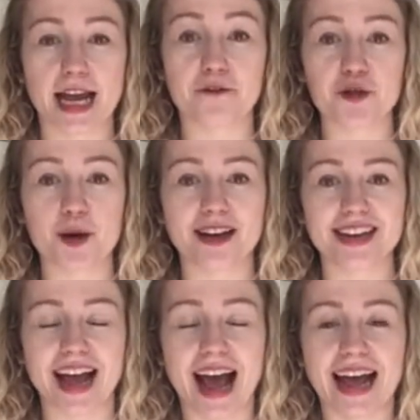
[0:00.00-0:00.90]
everyone.
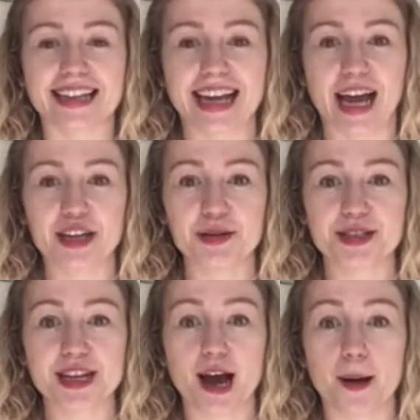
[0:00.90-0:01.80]
Can you
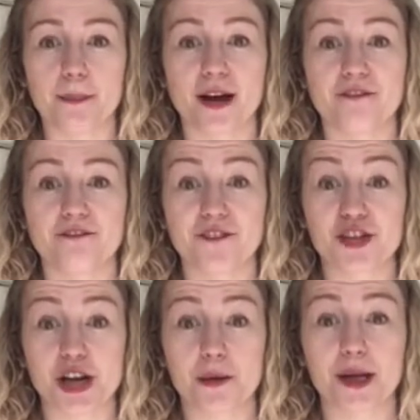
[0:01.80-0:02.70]
start by
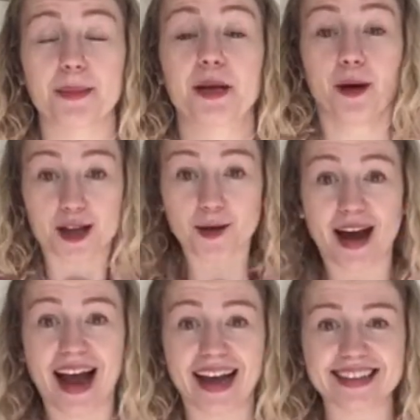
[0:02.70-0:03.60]
showing me where your
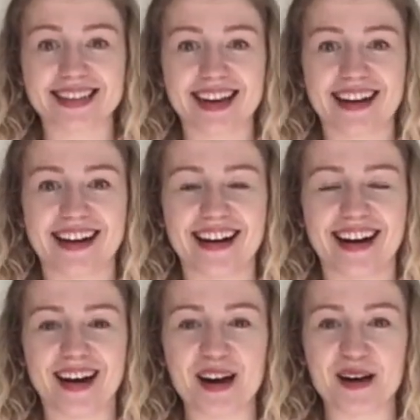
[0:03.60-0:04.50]
hands
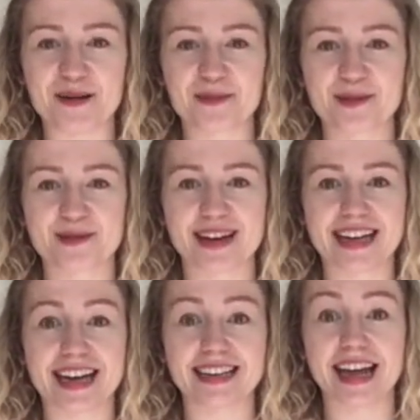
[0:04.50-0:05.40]
are?
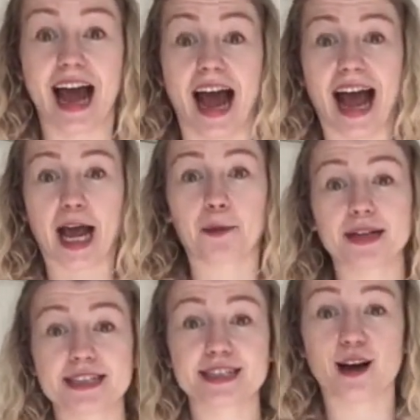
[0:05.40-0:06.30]
Brilliant. And we
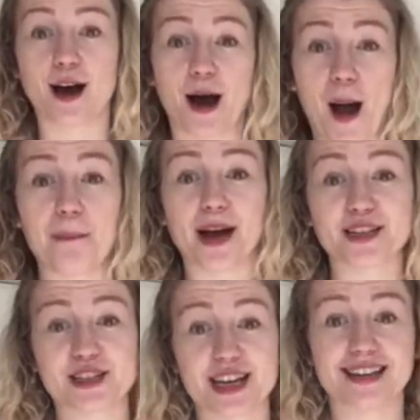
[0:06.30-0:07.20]
start by
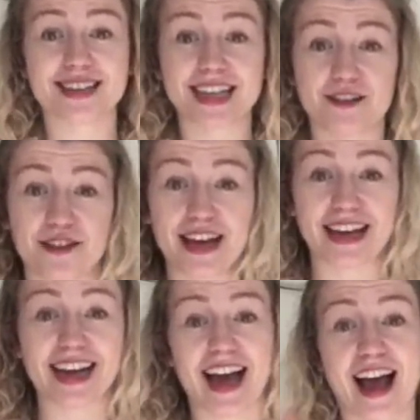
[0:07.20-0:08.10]
just
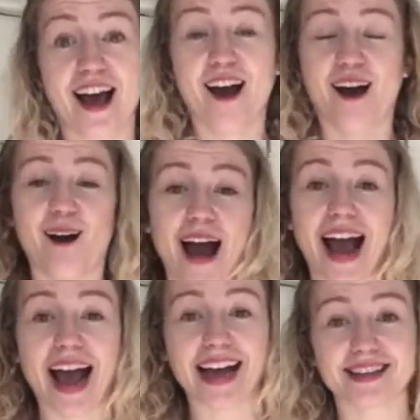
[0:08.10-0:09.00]
giving our
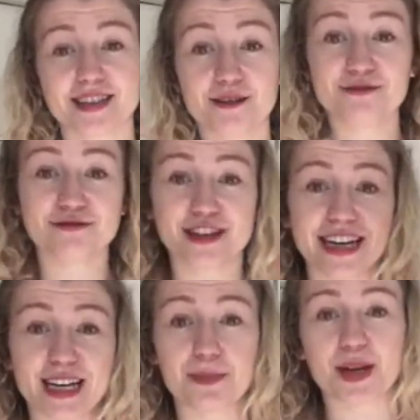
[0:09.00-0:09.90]
hands a
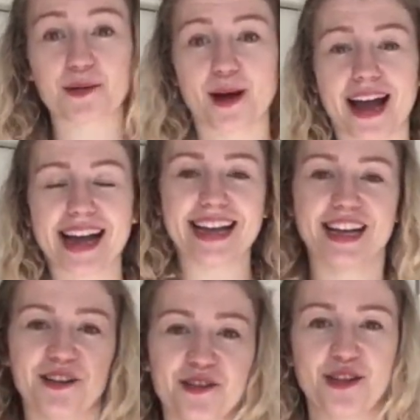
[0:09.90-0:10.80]
really big wave.